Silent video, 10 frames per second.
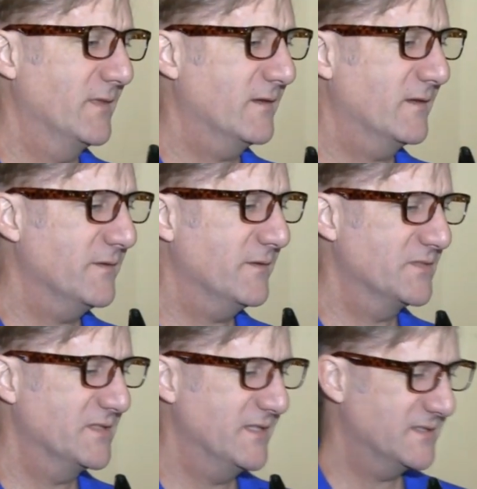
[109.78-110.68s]

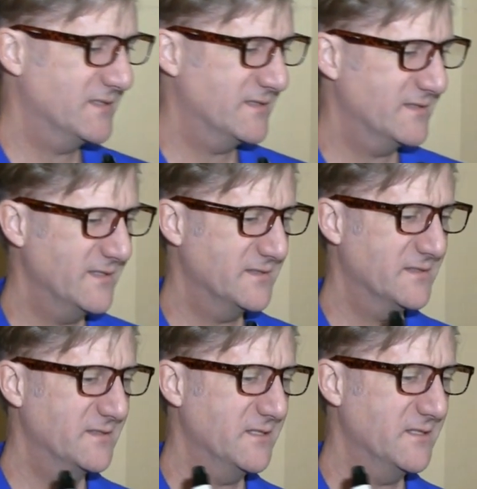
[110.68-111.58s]
comes this
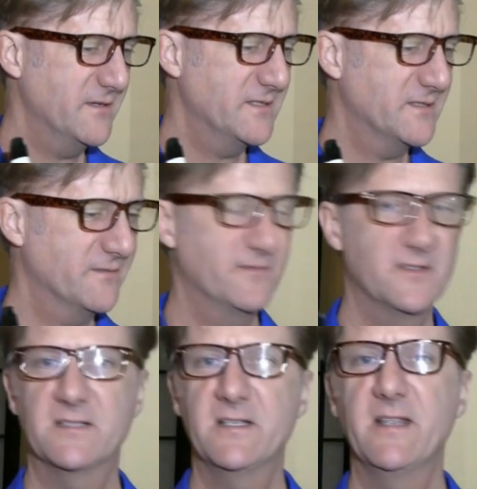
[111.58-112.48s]
series of
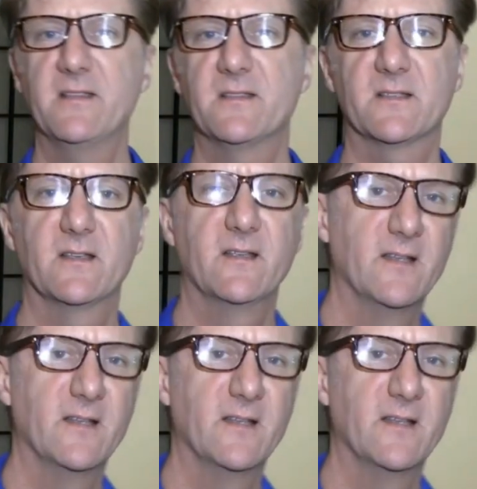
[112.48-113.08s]
sixteenths,